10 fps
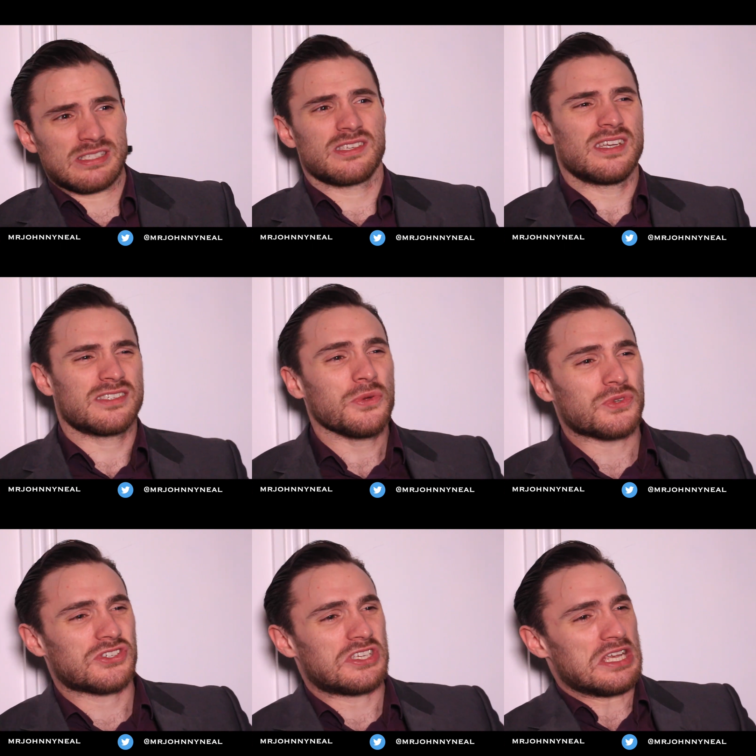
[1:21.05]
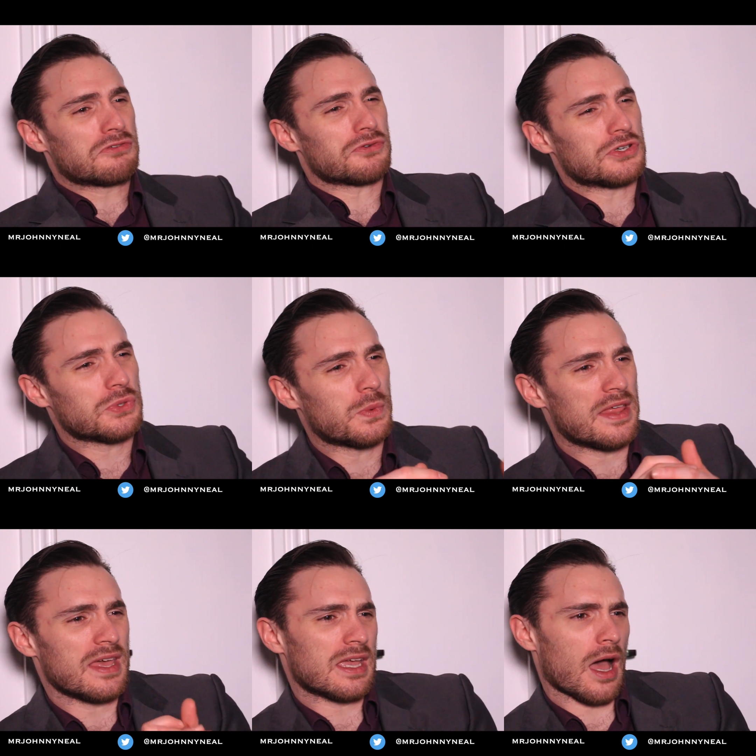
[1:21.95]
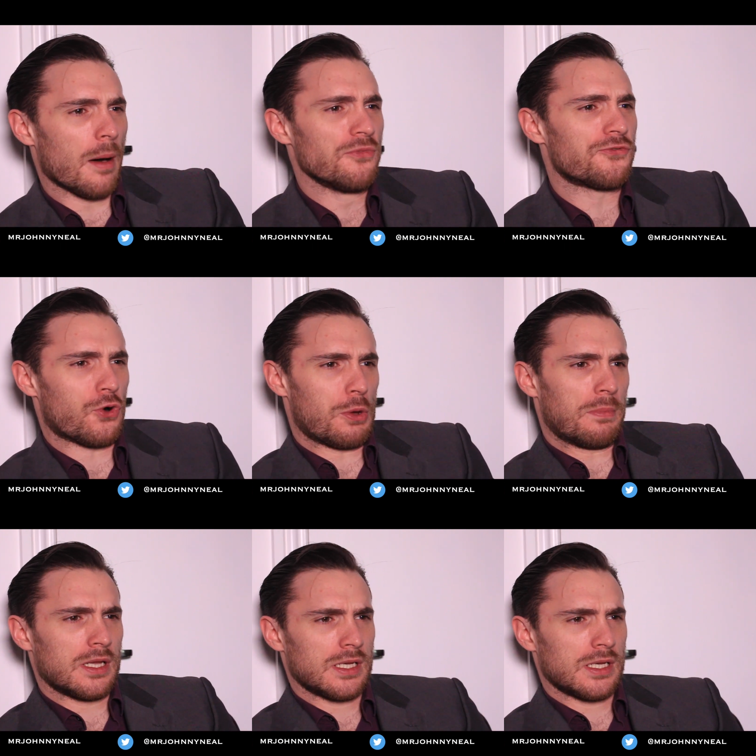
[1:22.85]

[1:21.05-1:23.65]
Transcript: it's no secret where they come from.